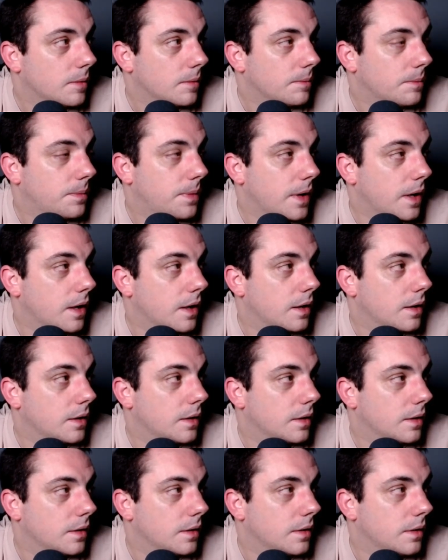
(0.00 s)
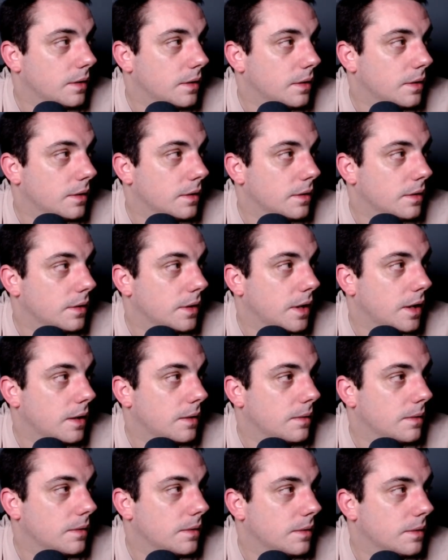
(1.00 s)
But, you know,